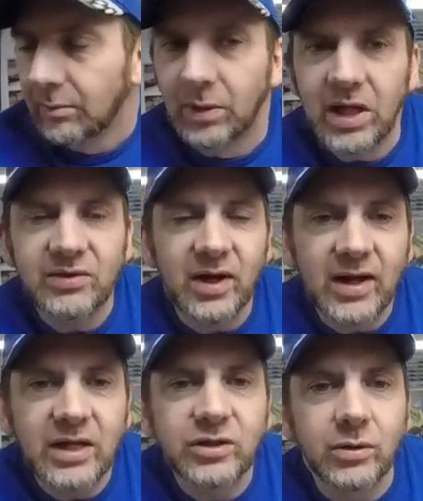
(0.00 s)
but I thought
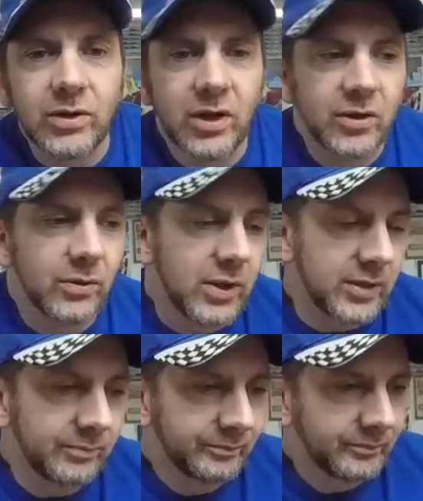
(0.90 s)
I'd do another
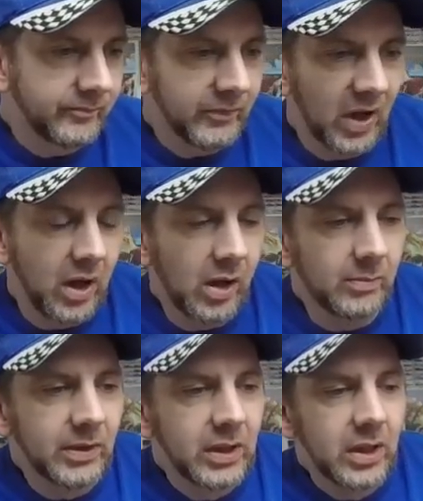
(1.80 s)
one.
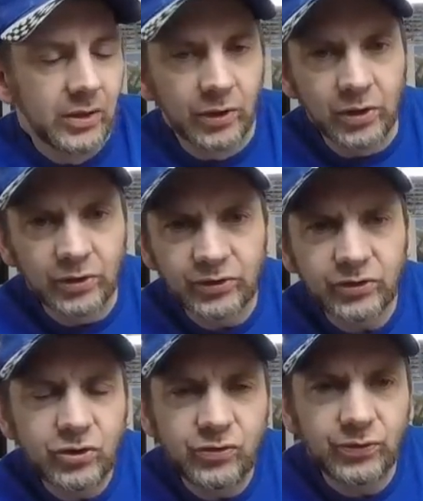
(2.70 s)
Um, there's
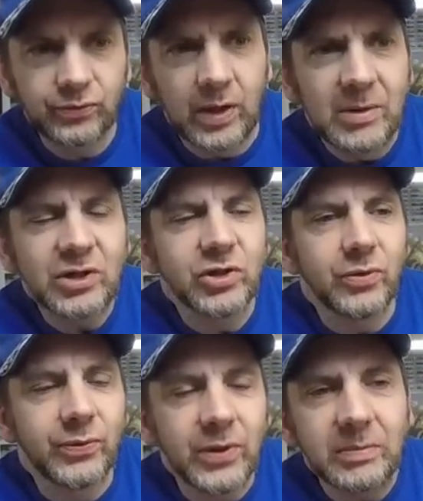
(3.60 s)
I
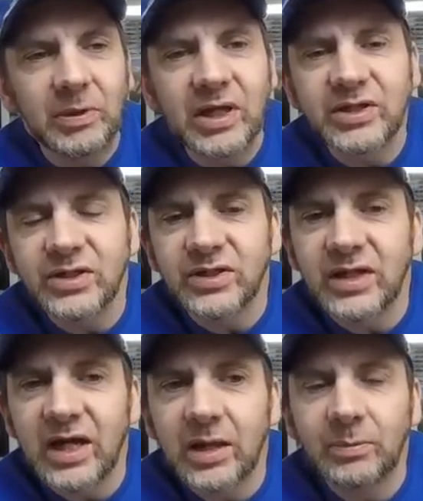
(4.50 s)
mentioned three places in
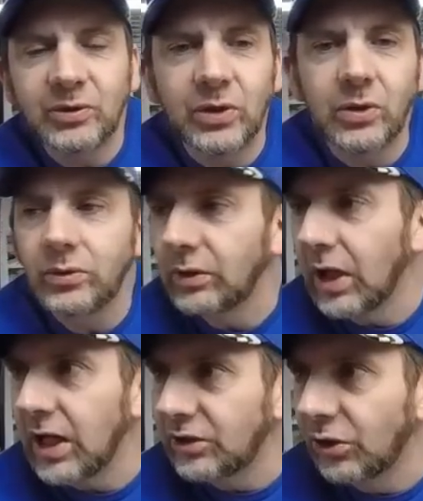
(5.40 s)
that episode
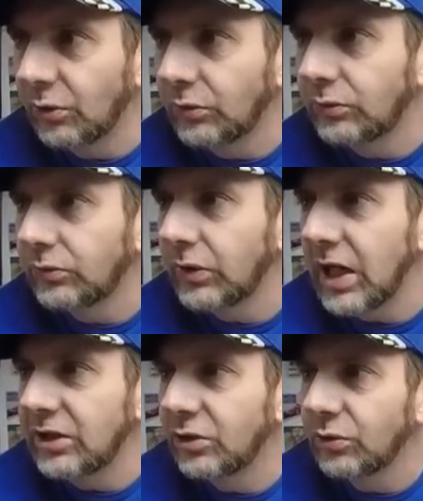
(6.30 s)
HO,
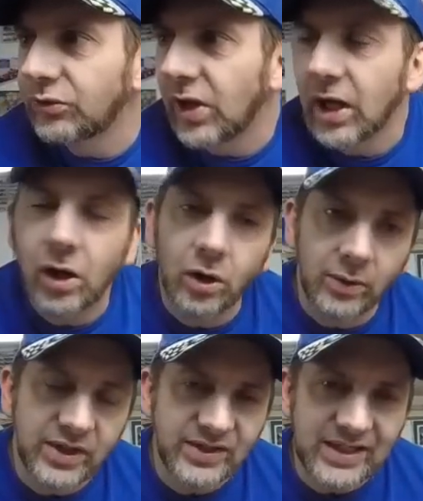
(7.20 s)

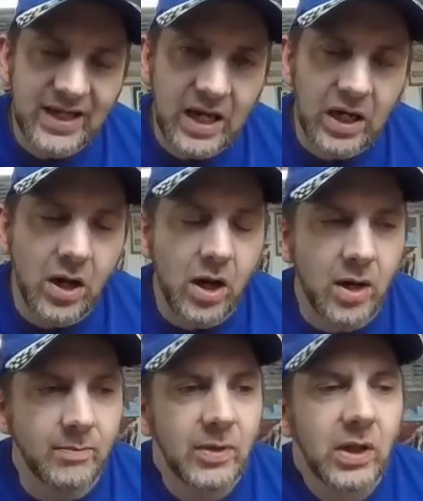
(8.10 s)

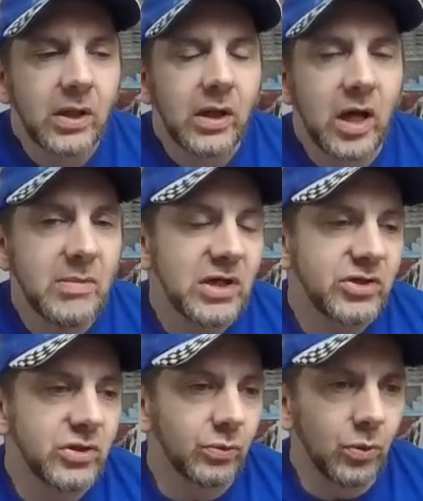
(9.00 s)
HOSlotCarRacing.com. I
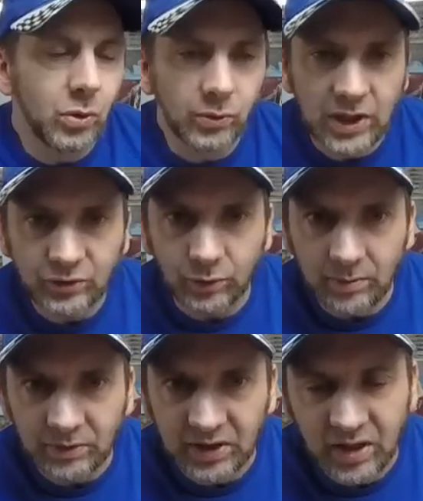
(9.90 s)
mentioned Road Race
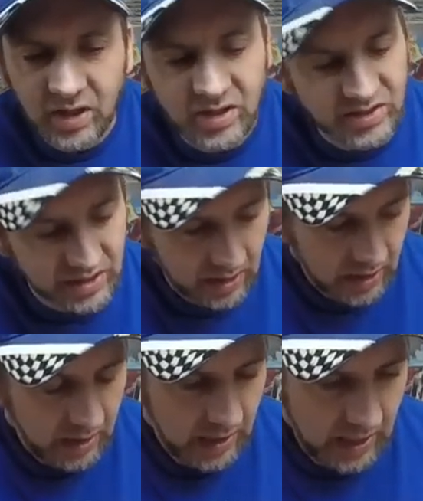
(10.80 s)
Replicas.
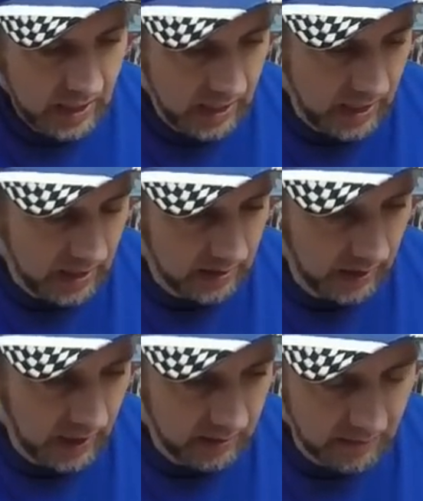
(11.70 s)
And
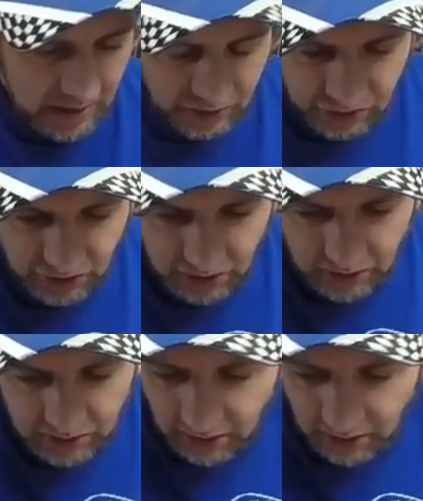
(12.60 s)
I mentioned